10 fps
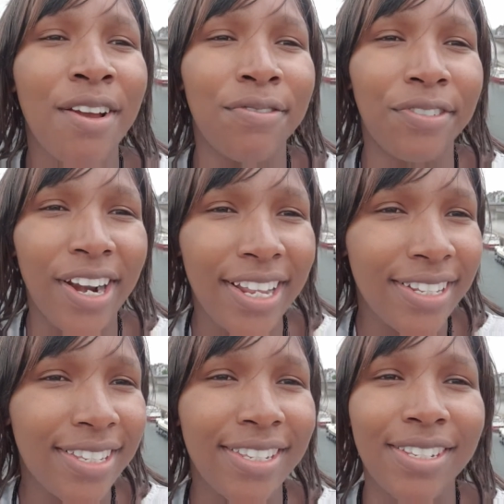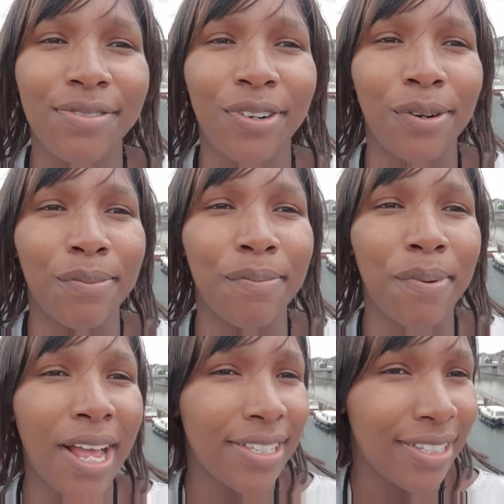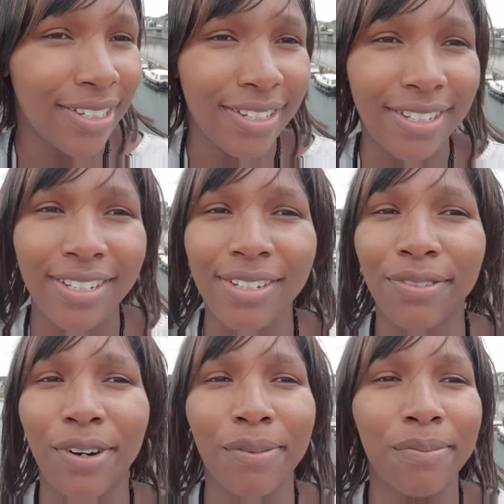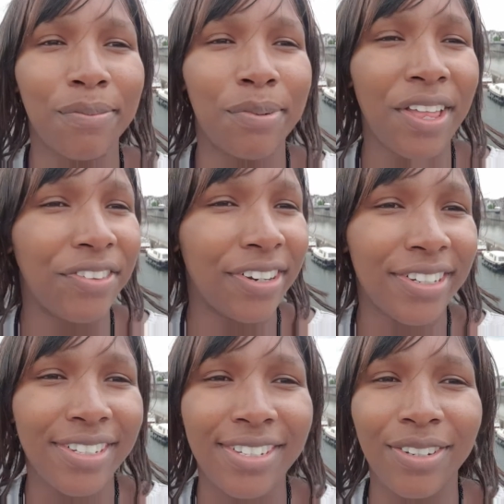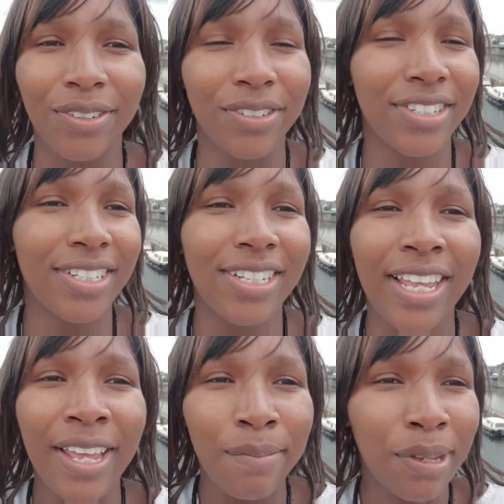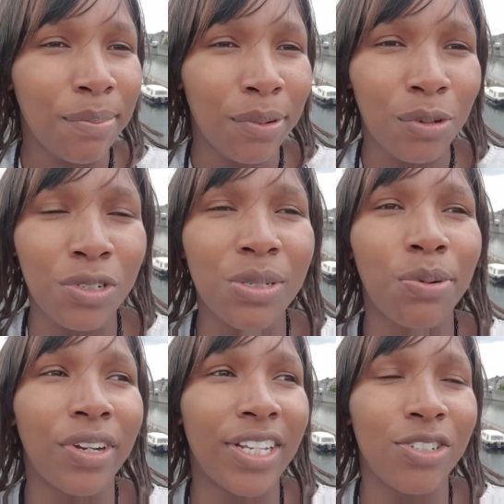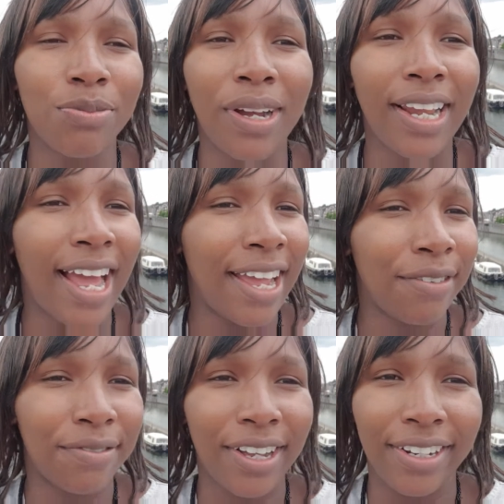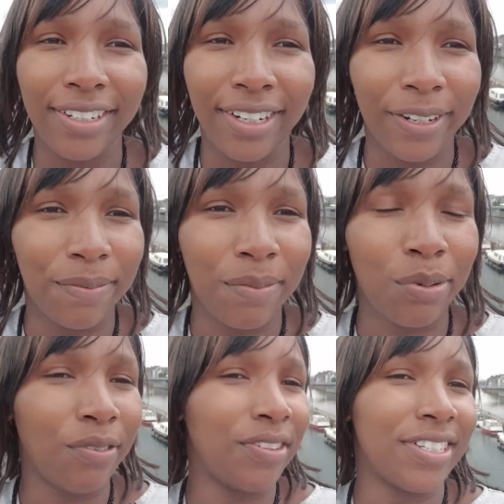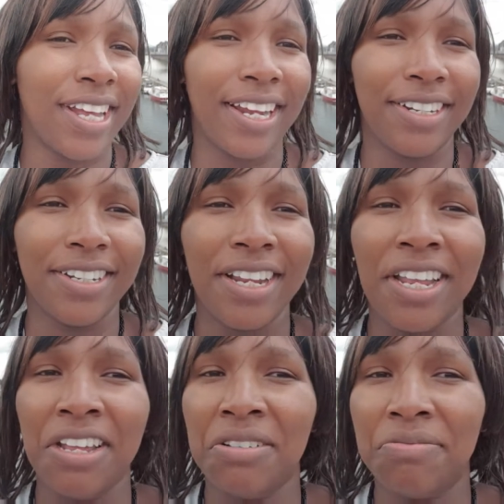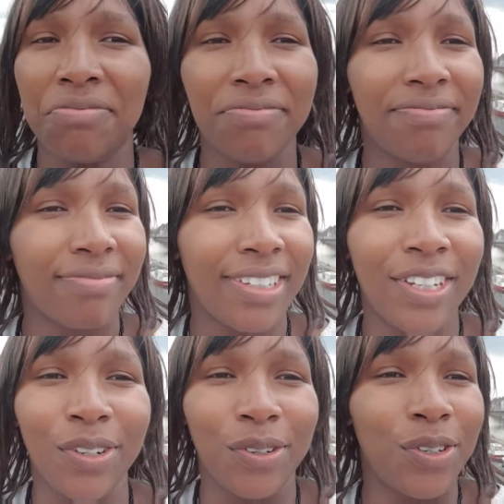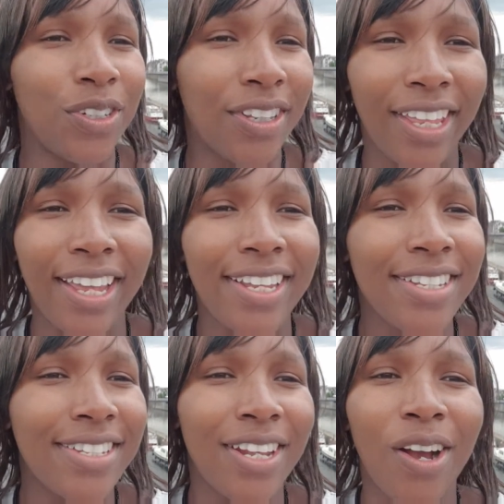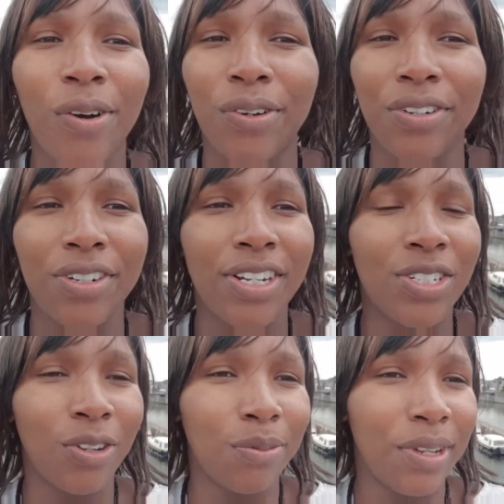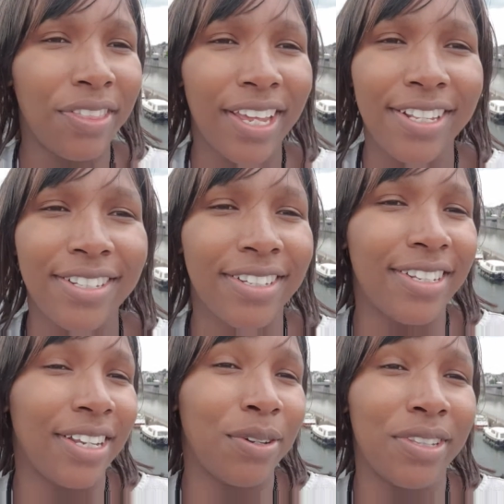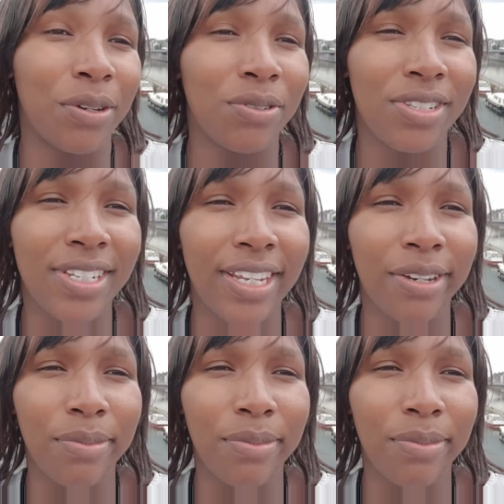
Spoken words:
friends, from pastors, from brethren, just people who spoke into my life and prophesied, good things or told me things that they could see in